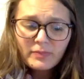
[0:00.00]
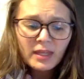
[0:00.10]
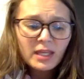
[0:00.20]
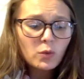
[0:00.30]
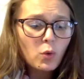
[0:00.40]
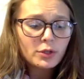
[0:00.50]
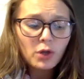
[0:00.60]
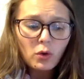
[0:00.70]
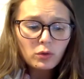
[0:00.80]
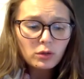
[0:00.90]
He wore
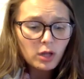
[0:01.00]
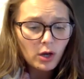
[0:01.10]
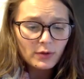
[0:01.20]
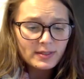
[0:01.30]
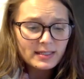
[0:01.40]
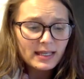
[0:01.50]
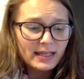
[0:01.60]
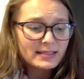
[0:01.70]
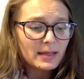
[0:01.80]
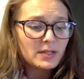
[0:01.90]
no clothes
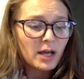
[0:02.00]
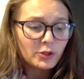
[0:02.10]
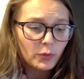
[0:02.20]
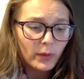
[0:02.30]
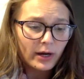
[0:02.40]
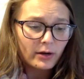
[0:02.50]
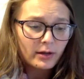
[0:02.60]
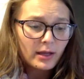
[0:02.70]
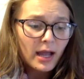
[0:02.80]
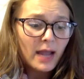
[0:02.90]
except underwear.
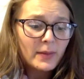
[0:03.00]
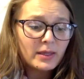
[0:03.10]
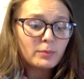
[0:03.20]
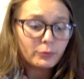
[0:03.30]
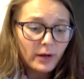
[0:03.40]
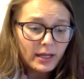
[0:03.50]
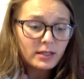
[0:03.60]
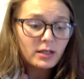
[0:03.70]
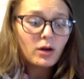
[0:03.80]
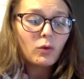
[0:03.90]
I mean
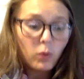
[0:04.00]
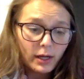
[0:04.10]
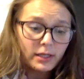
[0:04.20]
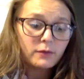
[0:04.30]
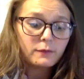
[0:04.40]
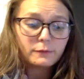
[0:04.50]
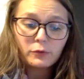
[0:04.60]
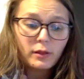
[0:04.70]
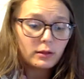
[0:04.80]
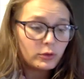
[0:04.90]
bright white Fruit
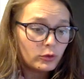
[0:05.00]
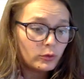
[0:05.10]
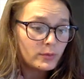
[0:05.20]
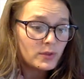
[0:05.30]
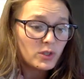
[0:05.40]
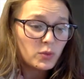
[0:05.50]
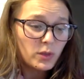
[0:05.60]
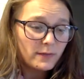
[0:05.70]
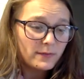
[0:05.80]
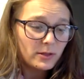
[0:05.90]
of the Looms, which
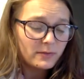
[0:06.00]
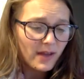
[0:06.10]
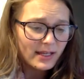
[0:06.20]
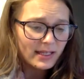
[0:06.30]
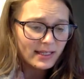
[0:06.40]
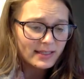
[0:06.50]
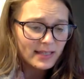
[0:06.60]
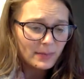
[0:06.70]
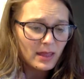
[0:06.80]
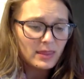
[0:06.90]
would have looked funny
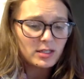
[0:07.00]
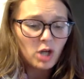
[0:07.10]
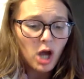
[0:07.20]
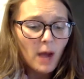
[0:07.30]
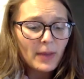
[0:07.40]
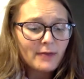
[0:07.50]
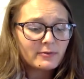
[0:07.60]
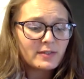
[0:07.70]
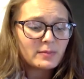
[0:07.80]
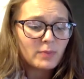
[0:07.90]
except that the top half
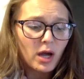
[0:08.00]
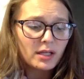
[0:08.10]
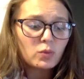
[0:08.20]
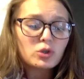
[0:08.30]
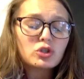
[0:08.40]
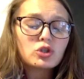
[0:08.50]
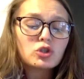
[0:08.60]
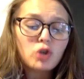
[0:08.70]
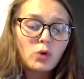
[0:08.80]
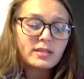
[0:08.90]
of his body was
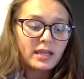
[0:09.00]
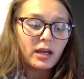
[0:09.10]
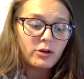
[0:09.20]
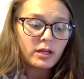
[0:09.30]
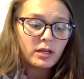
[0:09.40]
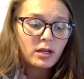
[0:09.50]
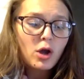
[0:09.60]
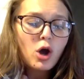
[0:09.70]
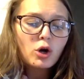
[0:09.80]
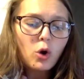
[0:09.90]
so scary.
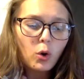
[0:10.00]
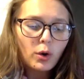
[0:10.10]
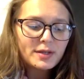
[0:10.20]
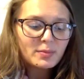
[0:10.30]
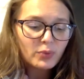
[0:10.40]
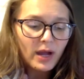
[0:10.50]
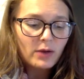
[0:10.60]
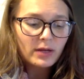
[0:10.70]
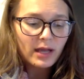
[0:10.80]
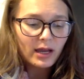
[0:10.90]
Coarse
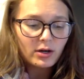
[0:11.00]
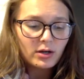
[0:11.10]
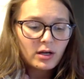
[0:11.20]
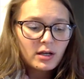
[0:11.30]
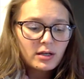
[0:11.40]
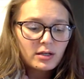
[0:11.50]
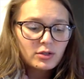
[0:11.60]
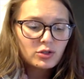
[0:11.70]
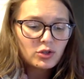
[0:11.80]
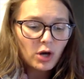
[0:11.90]
brown hair
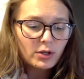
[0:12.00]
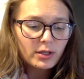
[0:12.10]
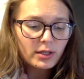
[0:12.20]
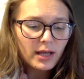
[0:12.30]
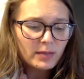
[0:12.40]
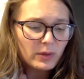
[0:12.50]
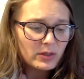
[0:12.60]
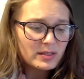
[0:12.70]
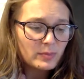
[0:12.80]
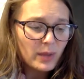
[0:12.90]
started at about
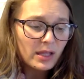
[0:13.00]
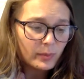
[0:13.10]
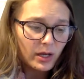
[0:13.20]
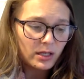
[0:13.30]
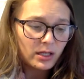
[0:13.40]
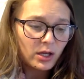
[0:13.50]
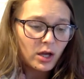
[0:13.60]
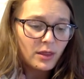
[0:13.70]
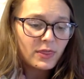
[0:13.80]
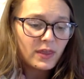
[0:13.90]
his belly button and
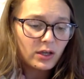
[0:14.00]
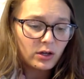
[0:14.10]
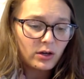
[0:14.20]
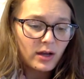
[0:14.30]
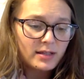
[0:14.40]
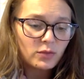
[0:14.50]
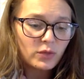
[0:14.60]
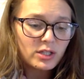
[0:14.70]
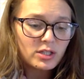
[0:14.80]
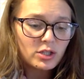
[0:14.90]
got thicker as it
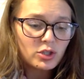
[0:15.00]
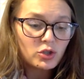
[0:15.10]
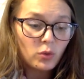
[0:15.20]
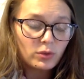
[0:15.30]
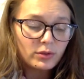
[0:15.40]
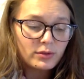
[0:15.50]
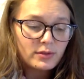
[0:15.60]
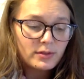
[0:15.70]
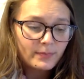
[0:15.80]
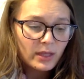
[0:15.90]
reached his
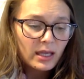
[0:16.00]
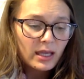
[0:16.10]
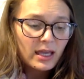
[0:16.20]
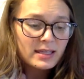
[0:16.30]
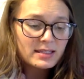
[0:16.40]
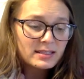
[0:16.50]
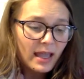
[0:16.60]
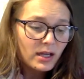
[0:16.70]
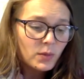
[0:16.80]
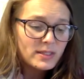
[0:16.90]
shoulders. His
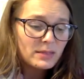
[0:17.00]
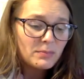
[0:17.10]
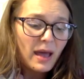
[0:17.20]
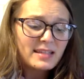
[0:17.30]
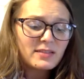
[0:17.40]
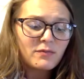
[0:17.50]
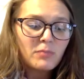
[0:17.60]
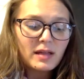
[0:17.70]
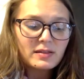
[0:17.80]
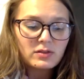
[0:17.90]
neck was a mass of
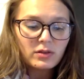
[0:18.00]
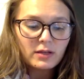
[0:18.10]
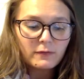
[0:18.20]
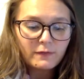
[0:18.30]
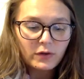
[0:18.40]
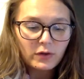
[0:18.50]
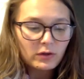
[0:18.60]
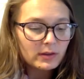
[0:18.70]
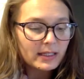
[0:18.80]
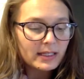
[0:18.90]
muscle and
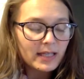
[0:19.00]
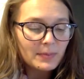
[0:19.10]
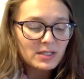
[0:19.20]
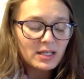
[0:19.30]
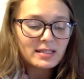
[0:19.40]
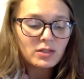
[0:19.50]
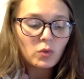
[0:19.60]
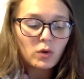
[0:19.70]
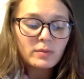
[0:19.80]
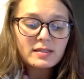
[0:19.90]
fur leading up to his
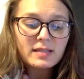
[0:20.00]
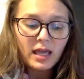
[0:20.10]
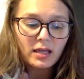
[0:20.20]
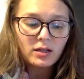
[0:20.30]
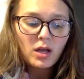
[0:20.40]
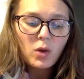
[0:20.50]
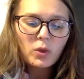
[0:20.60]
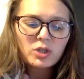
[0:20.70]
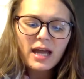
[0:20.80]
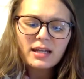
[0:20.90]
enormous head,
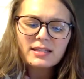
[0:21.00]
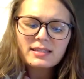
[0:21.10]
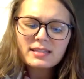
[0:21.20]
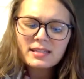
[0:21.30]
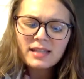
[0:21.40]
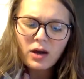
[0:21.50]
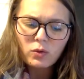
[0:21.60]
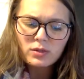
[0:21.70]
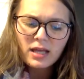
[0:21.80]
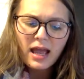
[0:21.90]
which had a
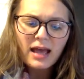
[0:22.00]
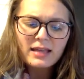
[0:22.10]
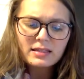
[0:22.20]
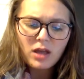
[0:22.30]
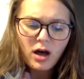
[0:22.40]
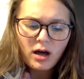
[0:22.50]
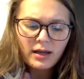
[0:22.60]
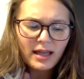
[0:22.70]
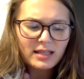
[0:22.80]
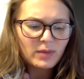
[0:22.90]
snout as
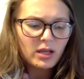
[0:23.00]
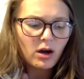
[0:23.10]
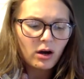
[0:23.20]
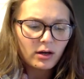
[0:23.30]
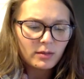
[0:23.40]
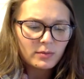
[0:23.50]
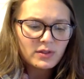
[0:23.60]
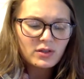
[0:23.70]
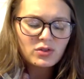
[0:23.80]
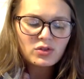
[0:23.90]
long as my
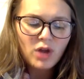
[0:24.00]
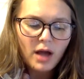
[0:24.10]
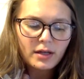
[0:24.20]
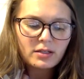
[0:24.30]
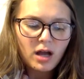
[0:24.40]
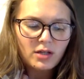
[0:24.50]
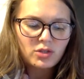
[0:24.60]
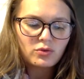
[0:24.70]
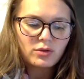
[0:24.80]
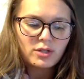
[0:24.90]
arms, snotty
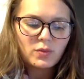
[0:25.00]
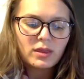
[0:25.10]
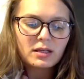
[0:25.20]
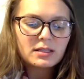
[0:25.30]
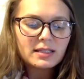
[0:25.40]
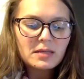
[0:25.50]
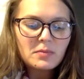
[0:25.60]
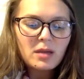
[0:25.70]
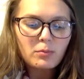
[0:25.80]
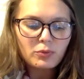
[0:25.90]
nostrils with a
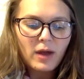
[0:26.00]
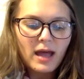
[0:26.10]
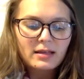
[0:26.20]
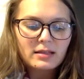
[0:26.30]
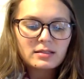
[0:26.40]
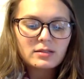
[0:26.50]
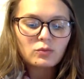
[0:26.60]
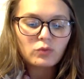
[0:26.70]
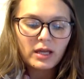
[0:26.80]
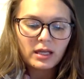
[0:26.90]
gleaming brass
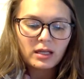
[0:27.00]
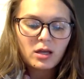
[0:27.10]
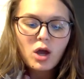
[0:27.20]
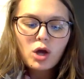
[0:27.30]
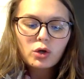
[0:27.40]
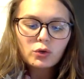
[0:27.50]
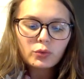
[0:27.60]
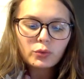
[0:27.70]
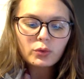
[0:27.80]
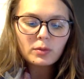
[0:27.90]
ring,
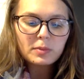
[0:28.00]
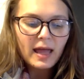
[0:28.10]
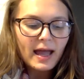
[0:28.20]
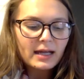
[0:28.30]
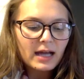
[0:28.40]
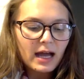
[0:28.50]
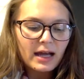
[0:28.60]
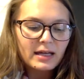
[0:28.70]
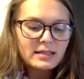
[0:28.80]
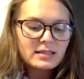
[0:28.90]
cruel black
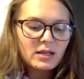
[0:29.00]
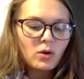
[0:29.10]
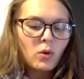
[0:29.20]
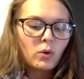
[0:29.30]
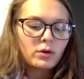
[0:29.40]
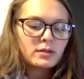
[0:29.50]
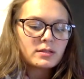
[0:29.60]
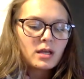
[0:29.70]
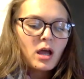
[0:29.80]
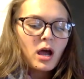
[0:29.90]
eyes and horns,
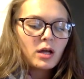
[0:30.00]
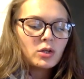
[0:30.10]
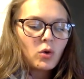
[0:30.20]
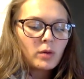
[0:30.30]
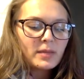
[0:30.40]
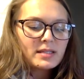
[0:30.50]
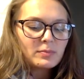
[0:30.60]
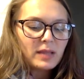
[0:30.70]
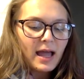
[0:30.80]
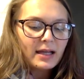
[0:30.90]
enormous
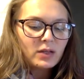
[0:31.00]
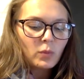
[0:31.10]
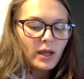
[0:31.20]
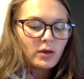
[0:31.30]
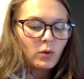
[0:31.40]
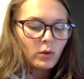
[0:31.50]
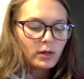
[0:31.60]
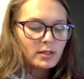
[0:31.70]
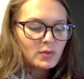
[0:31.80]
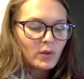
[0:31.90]
black and white
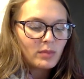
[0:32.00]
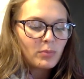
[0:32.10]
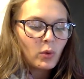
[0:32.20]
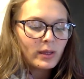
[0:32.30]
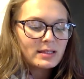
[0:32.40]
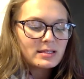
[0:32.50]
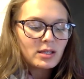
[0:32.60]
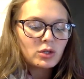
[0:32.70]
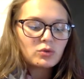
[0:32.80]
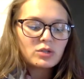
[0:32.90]
horns with points you